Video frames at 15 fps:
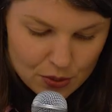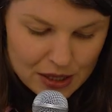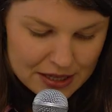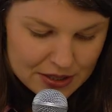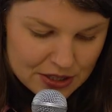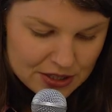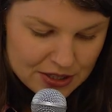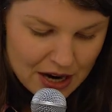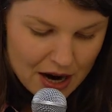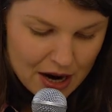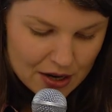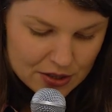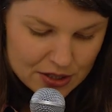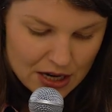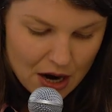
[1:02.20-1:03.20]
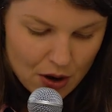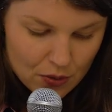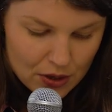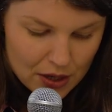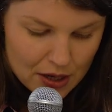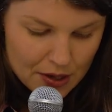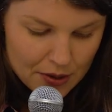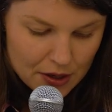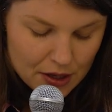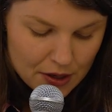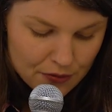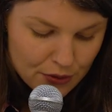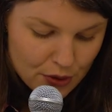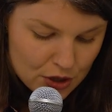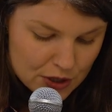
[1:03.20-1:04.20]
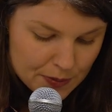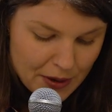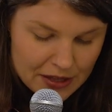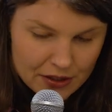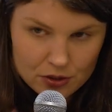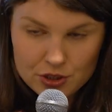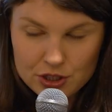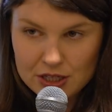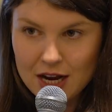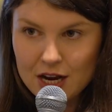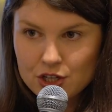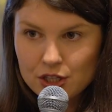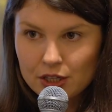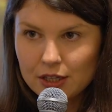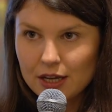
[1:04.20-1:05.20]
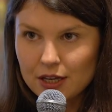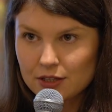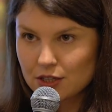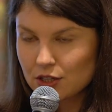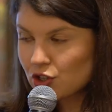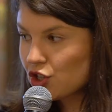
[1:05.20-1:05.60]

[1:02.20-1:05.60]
let's start our first panel discussion and a